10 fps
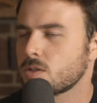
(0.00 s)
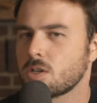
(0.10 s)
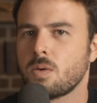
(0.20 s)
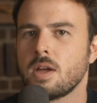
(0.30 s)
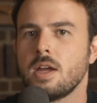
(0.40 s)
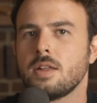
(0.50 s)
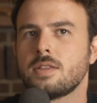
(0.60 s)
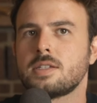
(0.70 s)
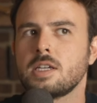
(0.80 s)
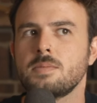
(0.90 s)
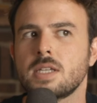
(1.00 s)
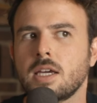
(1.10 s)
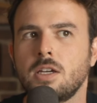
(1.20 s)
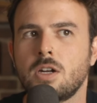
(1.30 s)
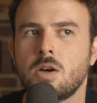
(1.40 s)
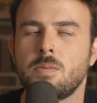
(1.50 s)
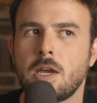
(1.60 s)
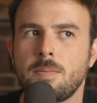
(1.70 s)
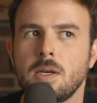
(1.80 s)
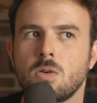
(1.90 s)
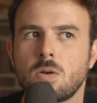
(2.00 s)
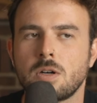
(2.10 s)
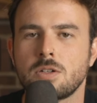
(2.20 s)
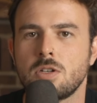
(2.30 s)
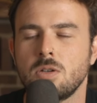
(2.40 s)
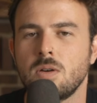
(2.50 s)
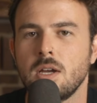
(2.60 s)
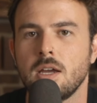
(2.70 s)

So, this seems like, you know, maybe in order to,